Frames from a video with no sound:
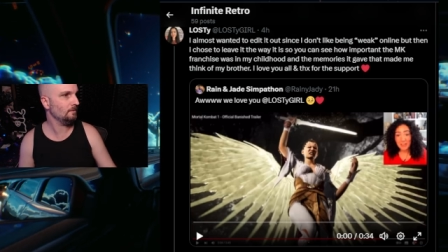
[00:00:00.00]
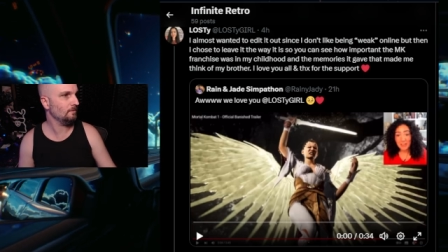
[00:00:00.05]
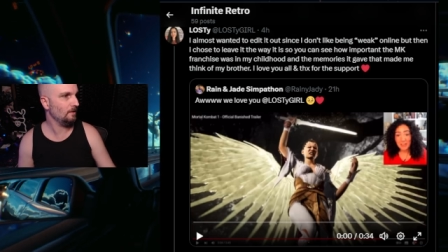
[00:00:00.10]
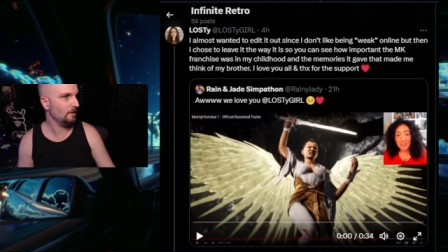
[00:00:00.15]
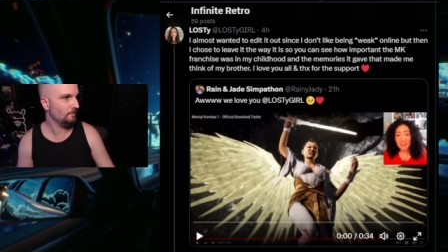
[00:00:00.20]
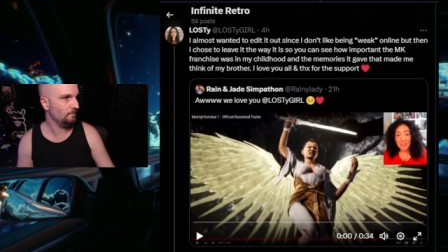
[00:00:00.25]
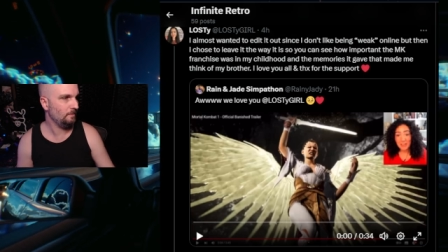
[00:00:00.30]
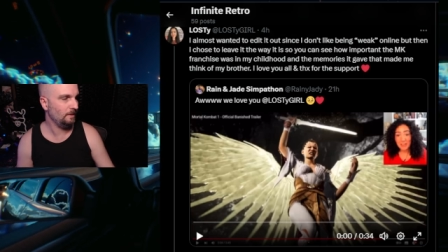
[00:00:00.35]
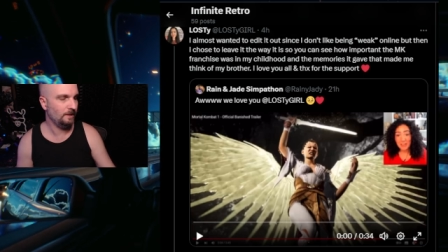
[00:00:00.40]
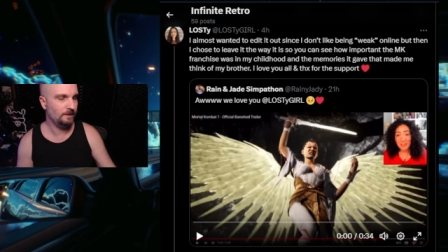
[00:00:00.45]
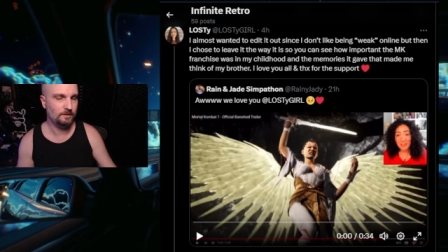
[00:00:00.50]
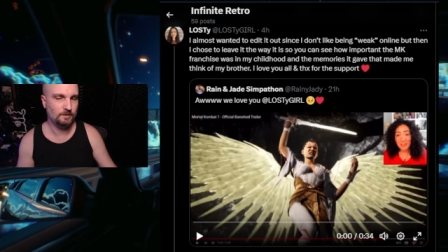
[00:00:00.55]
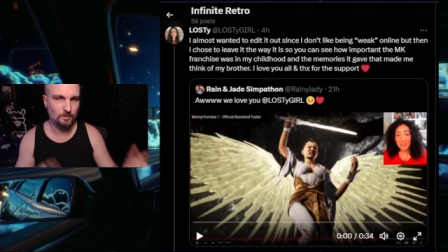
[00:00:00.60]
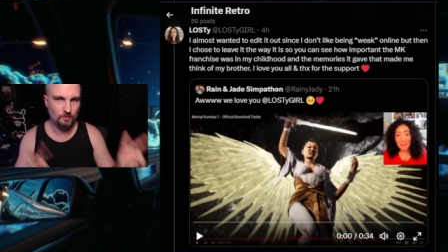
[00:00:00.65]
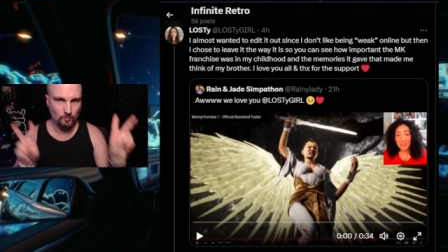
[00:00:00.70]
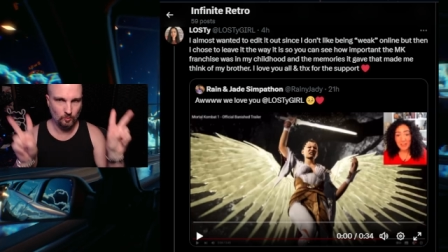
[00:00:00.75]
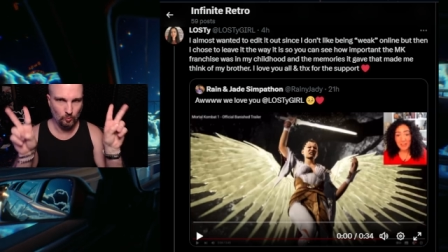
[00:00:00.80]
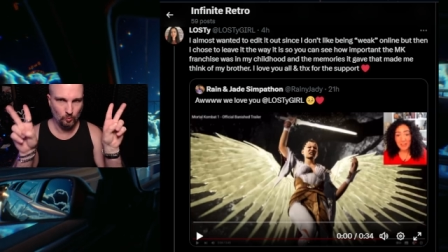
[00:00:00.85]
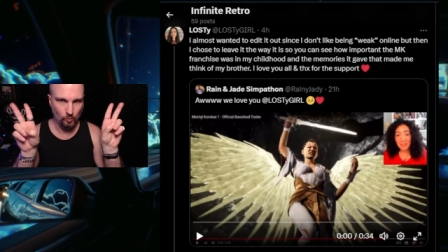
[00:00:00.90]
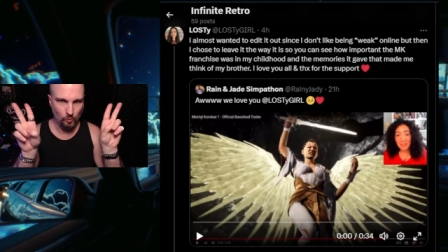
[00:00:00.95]
like being
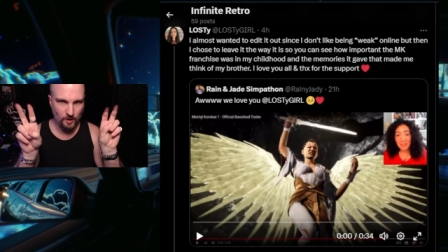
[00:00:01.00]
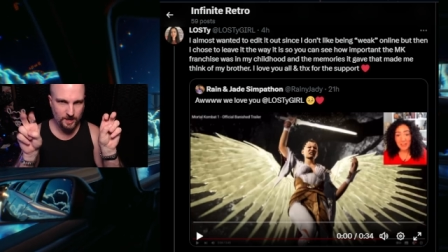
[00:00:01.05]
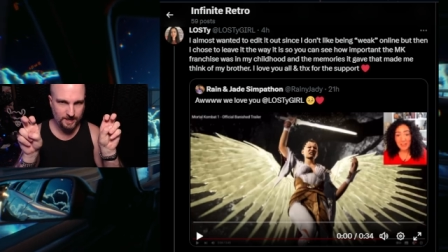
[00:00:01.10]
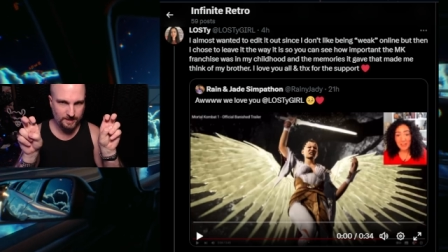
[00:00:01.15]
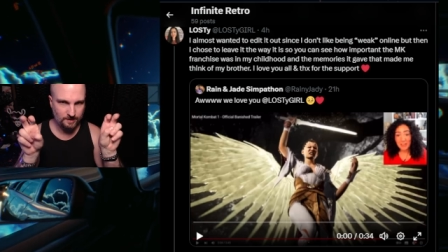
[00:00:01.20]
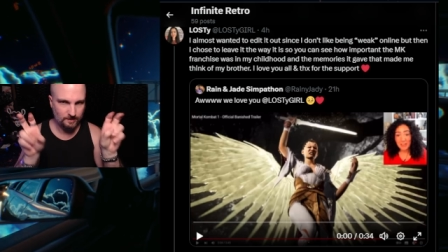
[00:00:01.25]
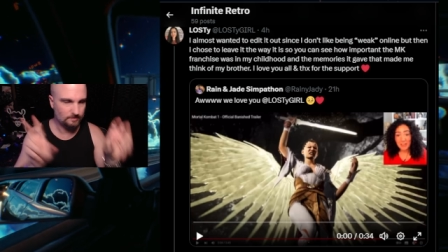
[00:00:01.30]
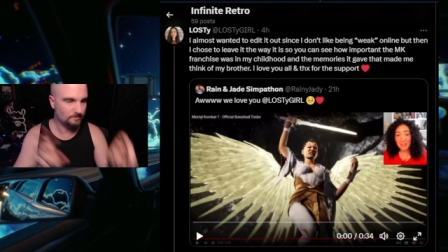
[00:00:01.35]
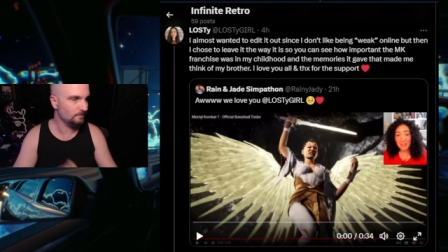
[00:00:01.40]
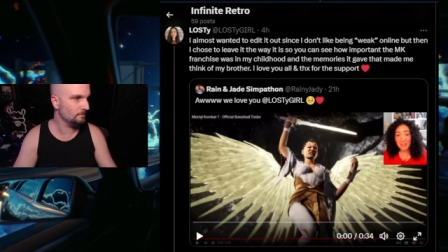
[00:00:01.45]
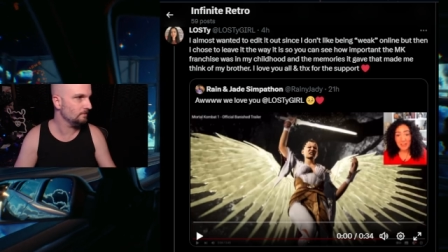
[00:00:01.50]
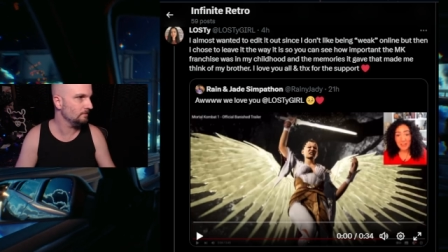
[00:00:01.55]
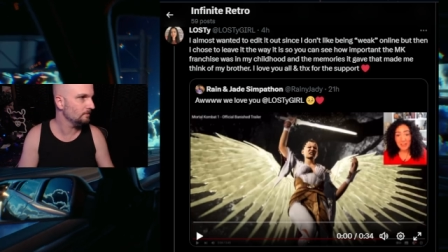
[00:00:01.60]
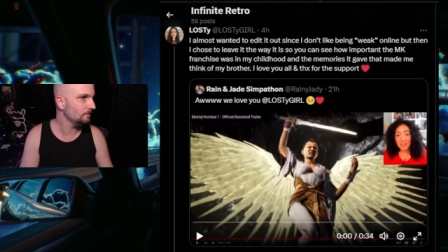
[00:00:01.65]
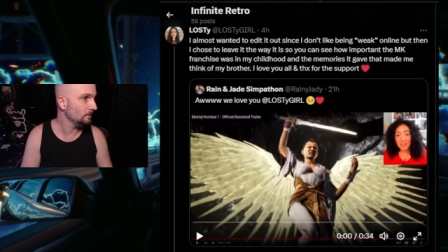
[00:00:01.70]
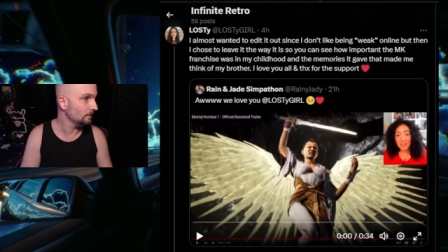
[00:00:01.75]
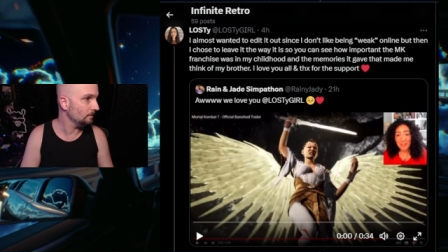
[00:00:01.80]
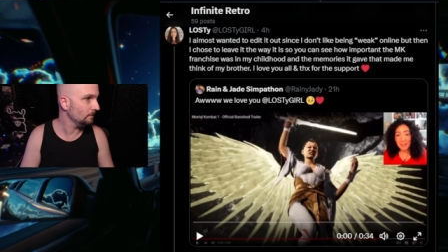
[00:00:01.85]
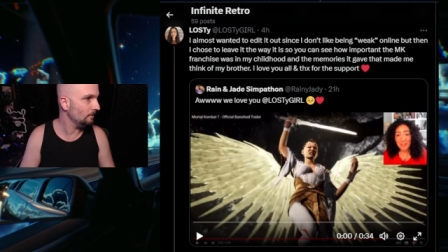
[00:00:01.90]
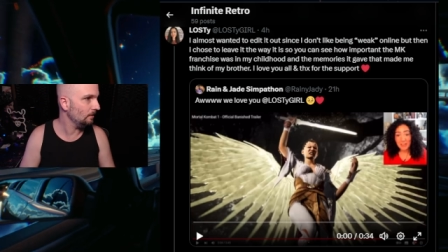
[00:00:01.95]
weak
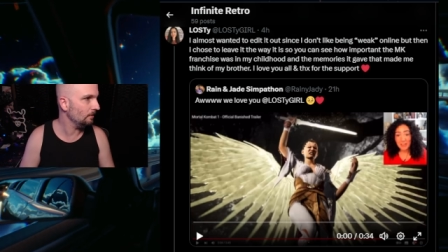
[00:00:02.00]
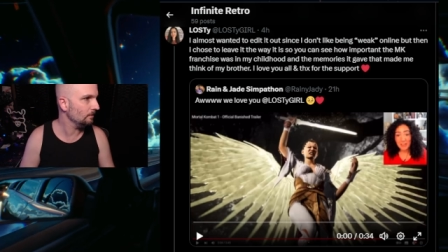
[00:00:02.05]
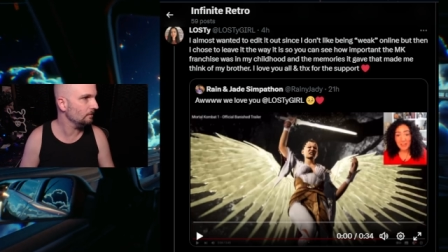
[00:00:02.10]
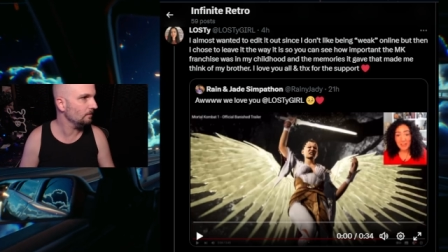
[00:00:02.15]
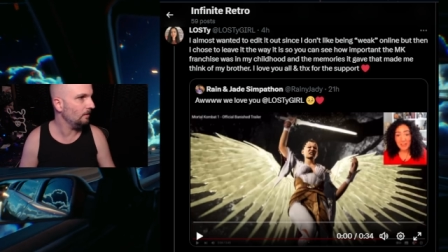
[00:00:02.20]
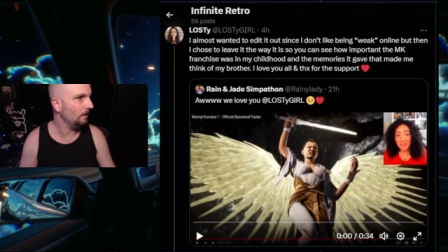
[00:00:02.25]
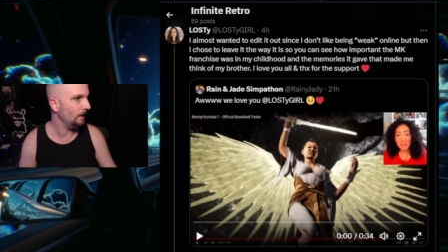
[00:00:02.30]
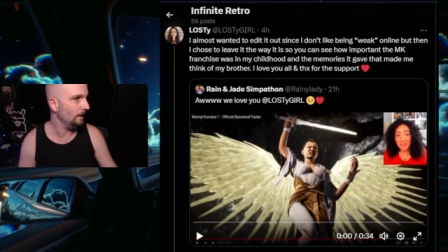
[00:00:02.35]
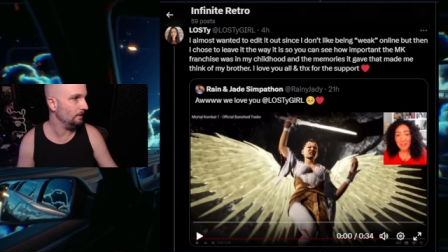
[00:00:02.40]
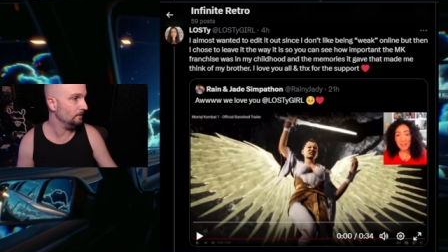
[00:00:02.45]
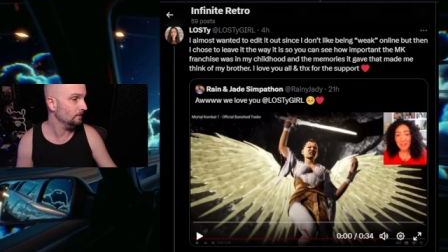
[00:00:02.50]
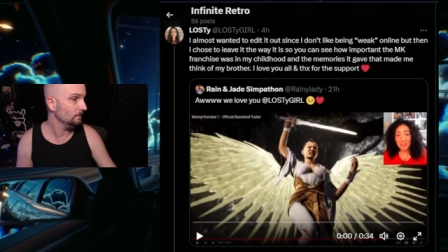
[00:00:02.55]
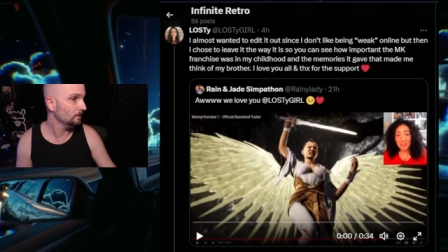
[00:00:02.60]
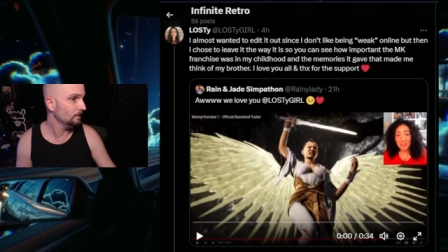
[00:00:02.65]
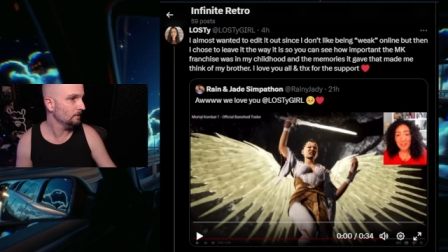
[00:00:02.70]
online,